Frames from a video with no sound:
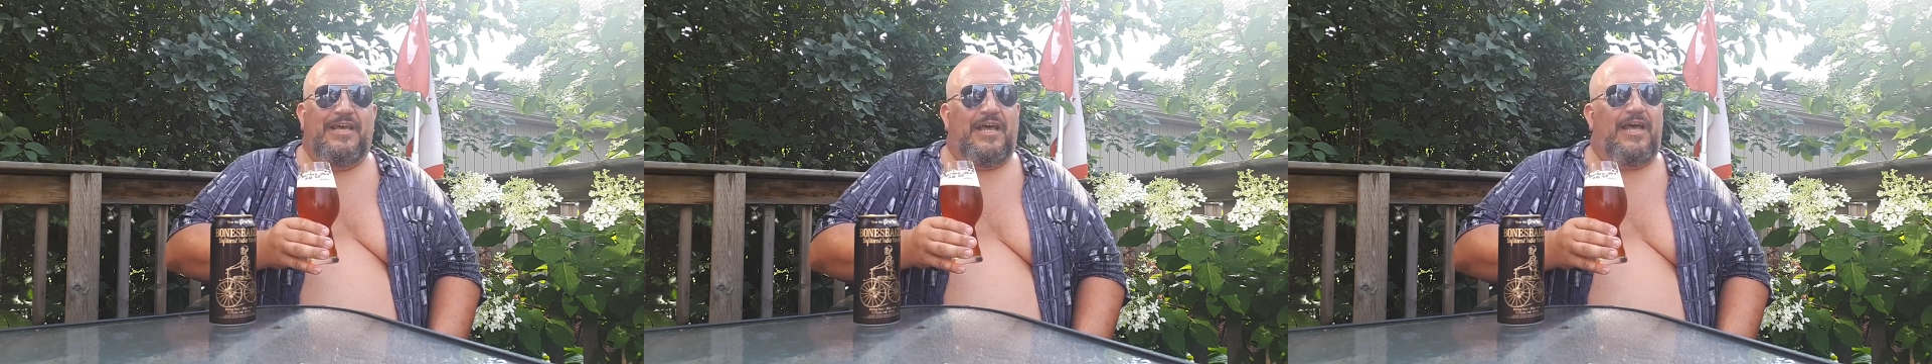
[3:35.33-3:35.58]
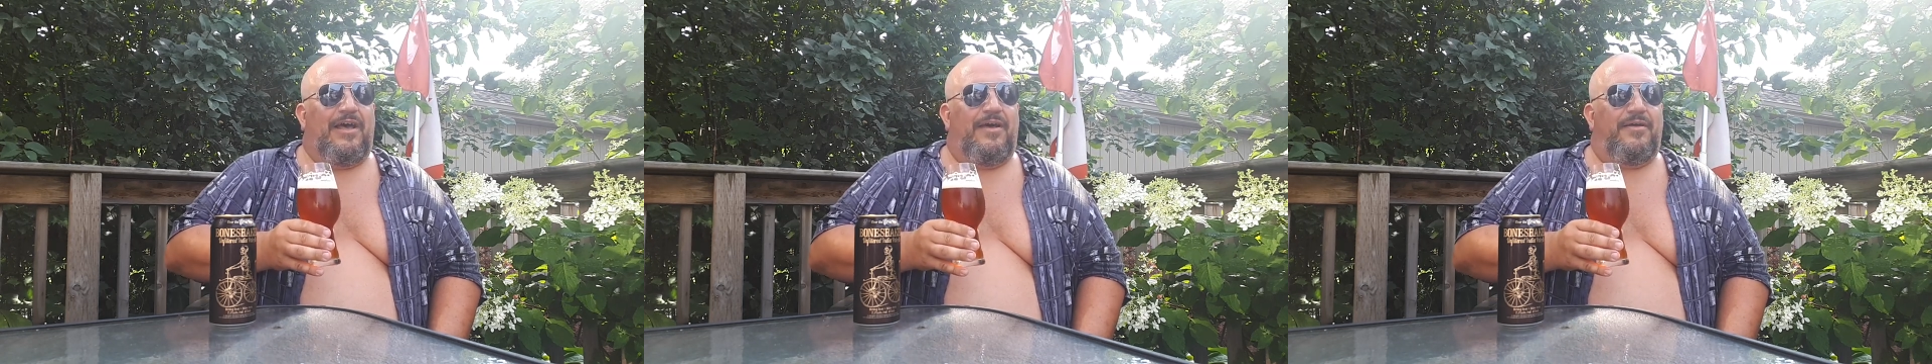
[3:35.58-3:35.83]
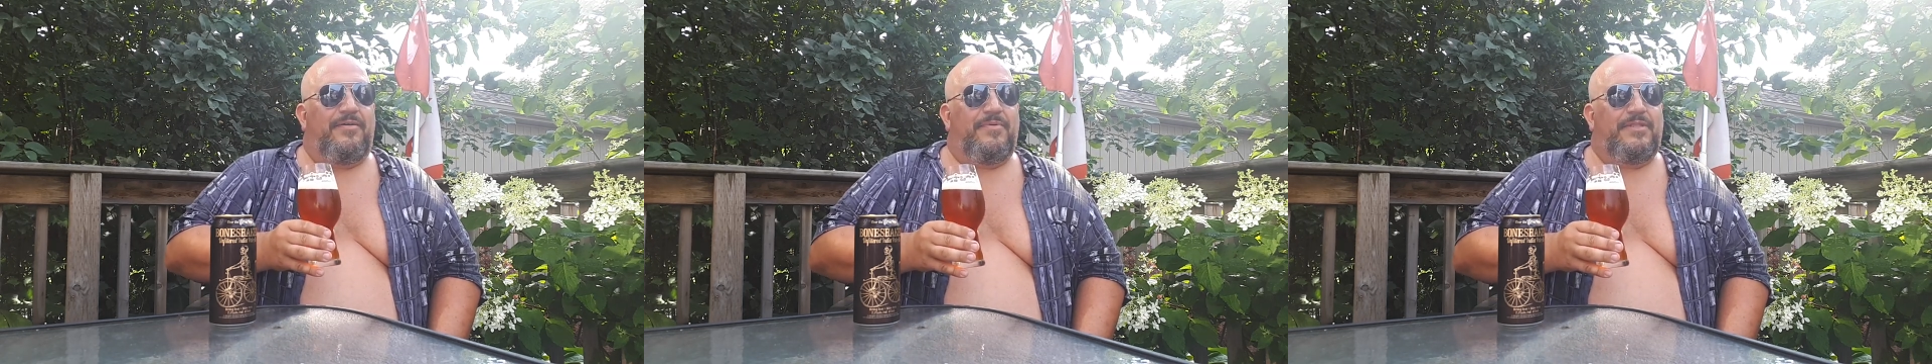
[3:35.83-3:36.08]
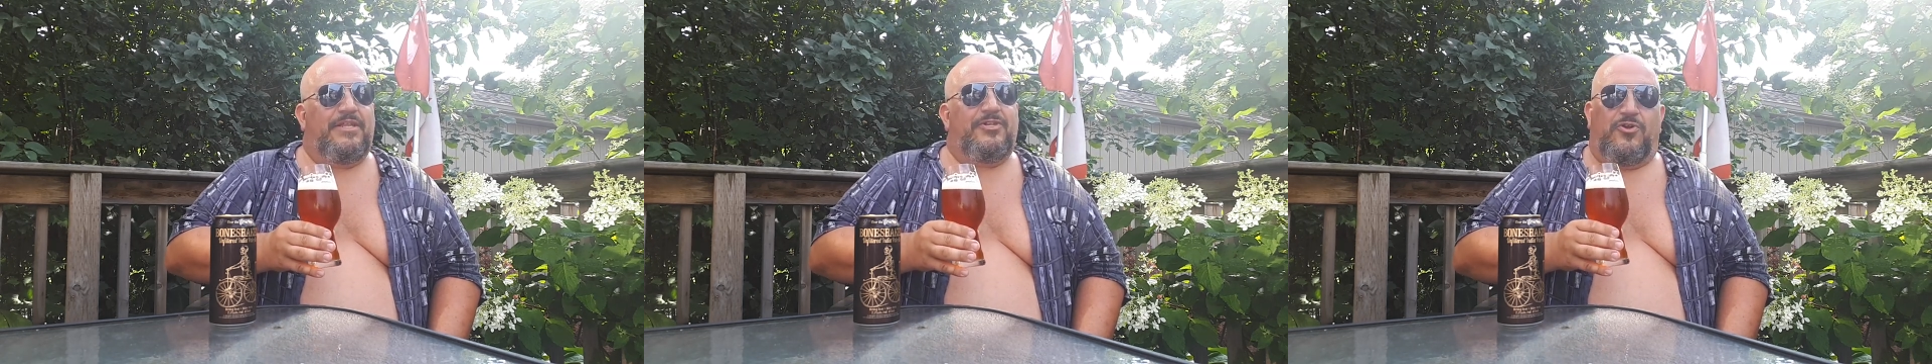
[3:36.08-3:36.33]
uh,
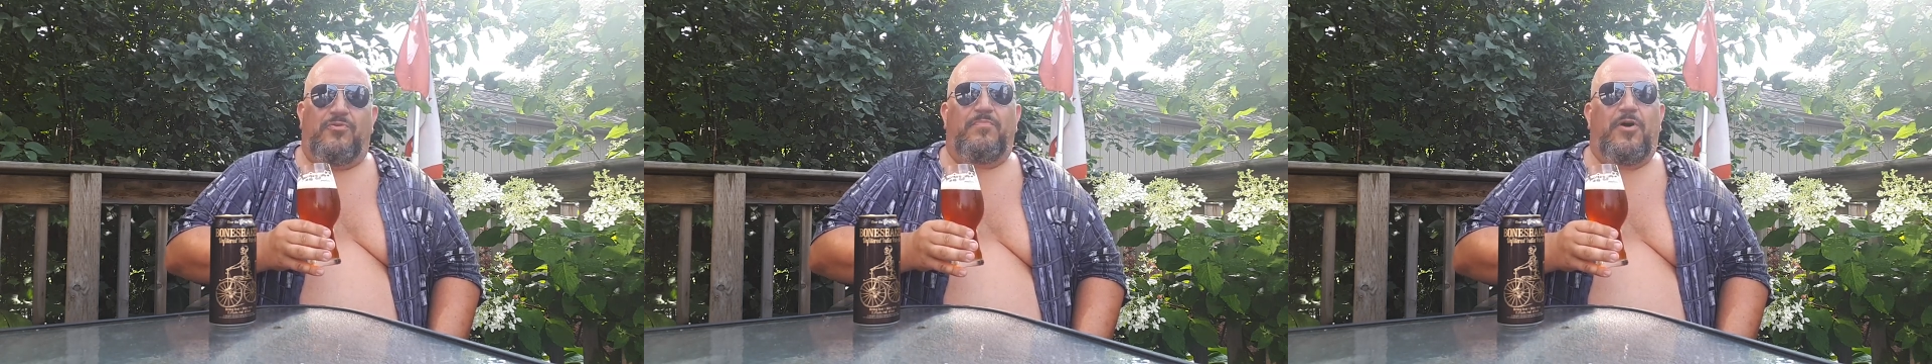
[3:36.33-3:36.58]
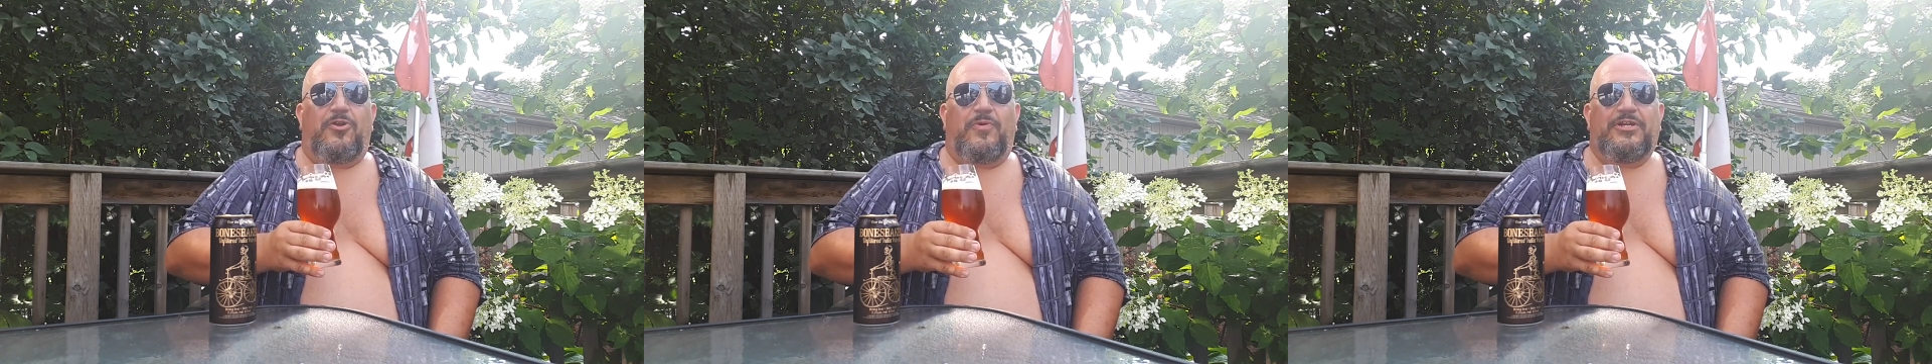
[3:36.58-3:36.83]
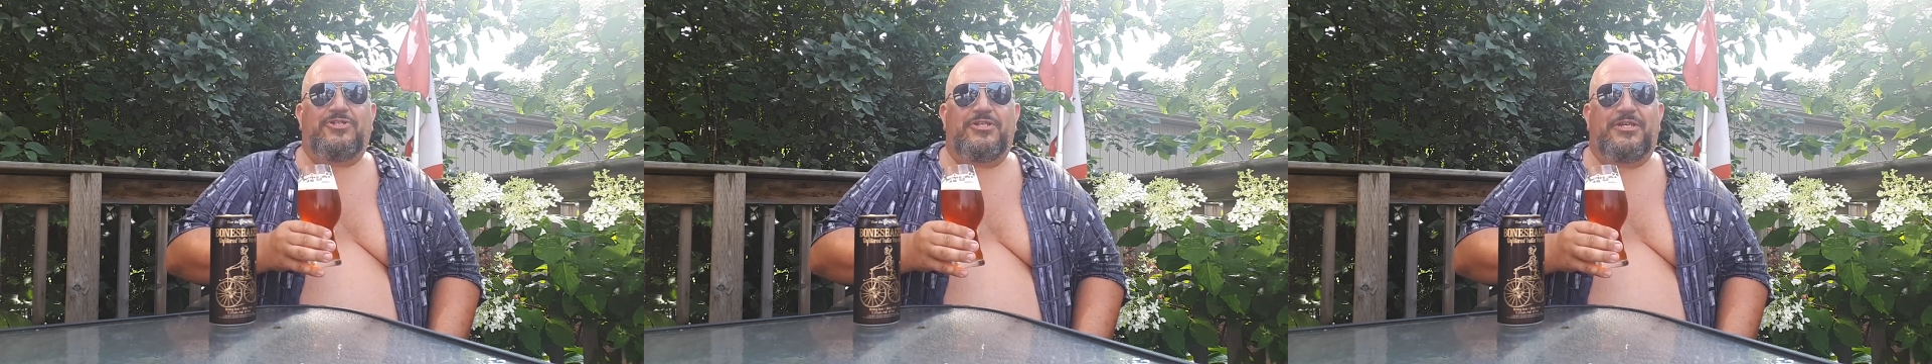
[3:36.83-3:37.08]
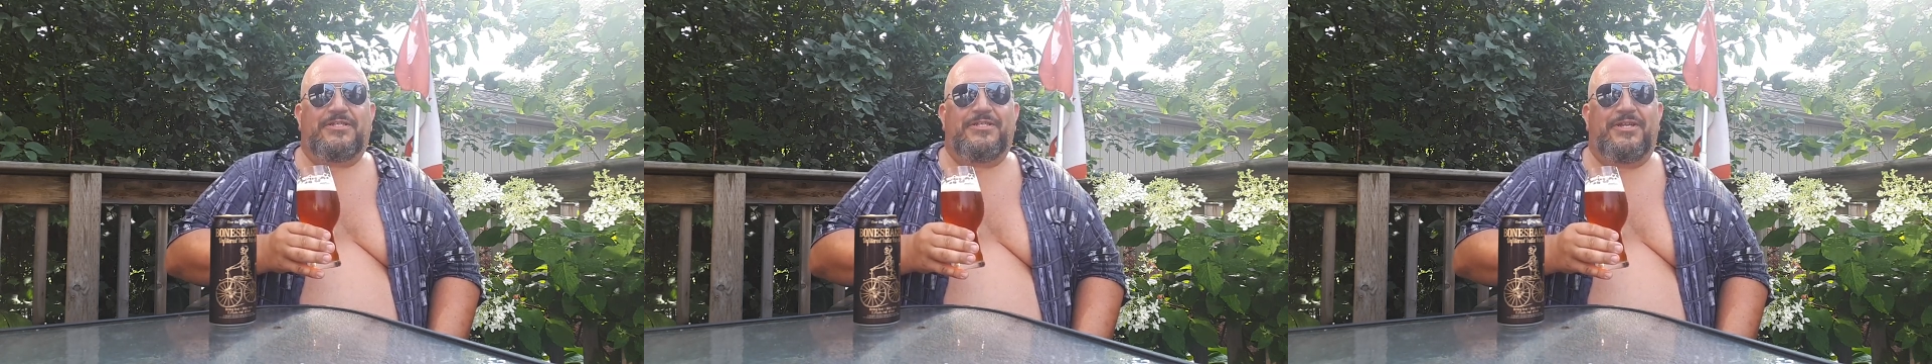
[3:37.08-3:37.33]
but then you know moderation
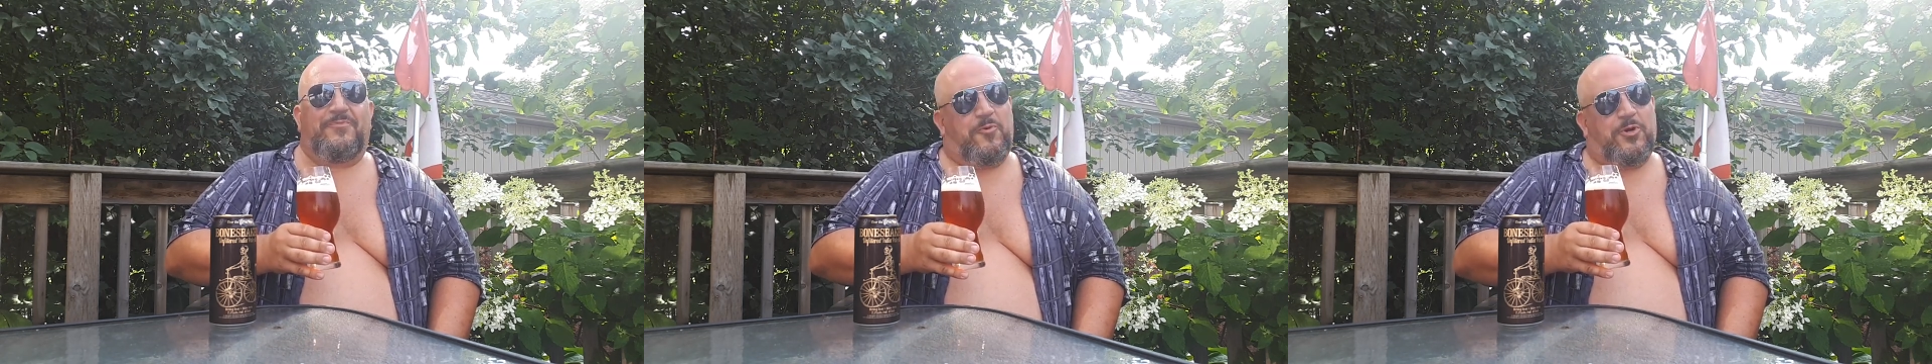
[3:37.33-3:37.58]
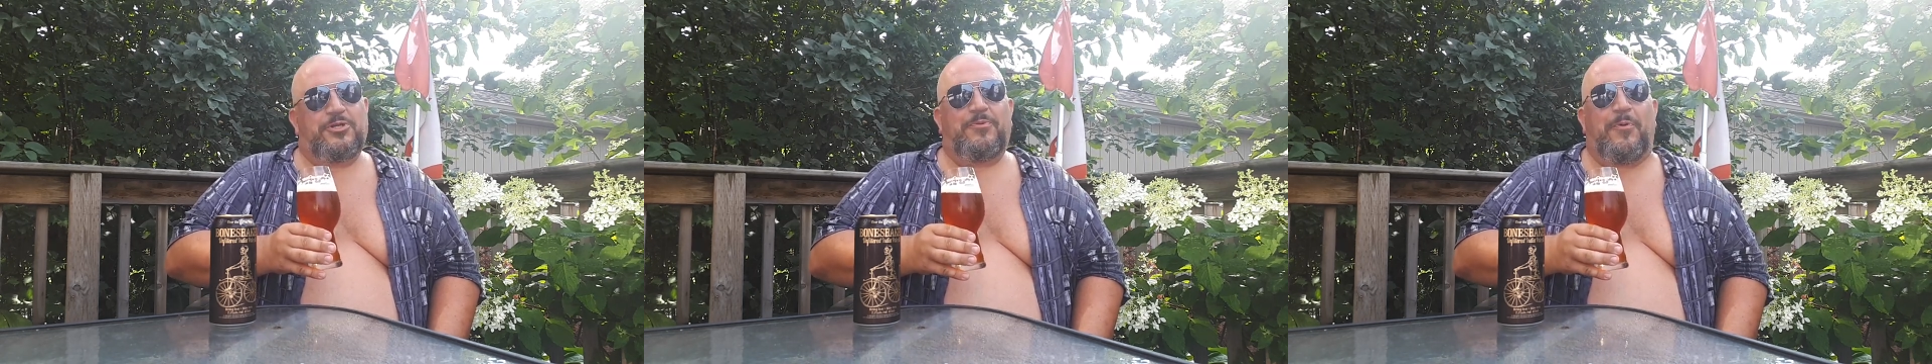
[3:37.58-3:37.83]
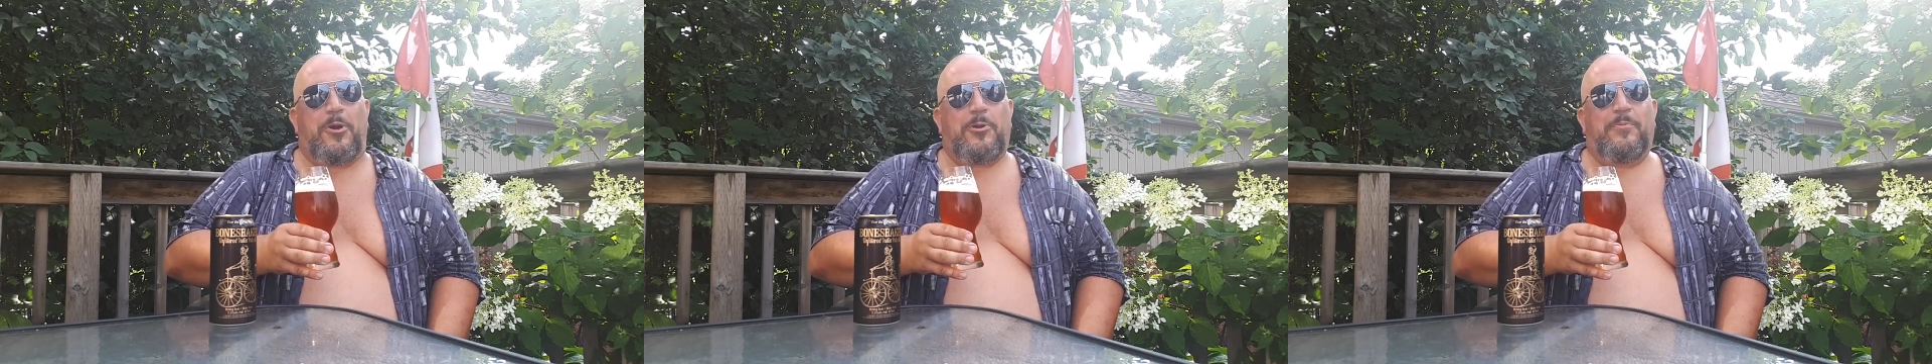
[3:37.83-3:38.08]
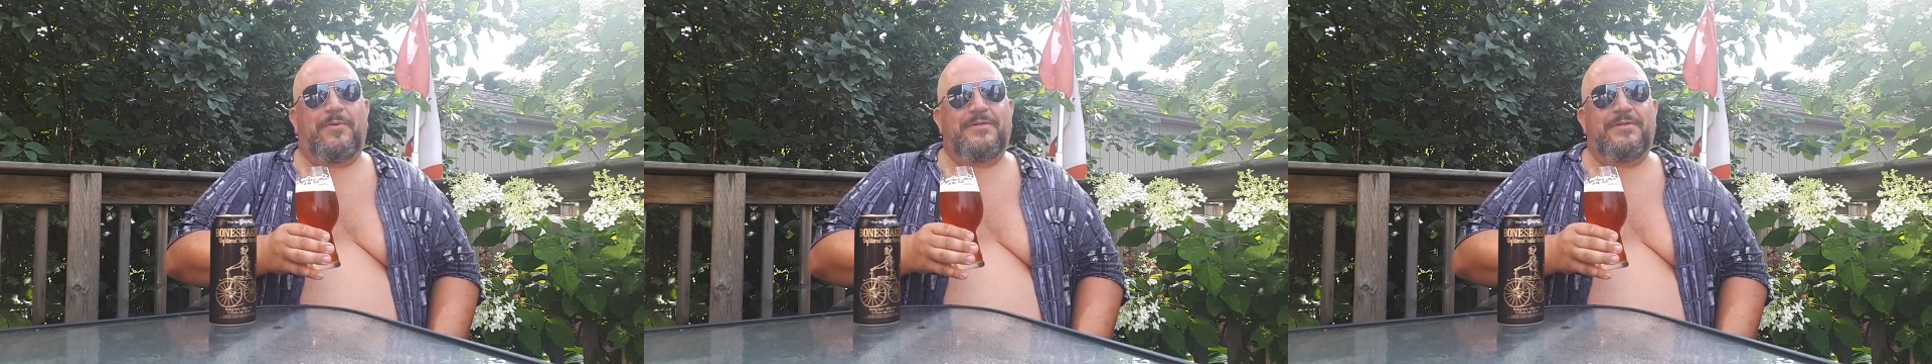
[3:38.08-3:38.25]
kicks in and work tomorrow.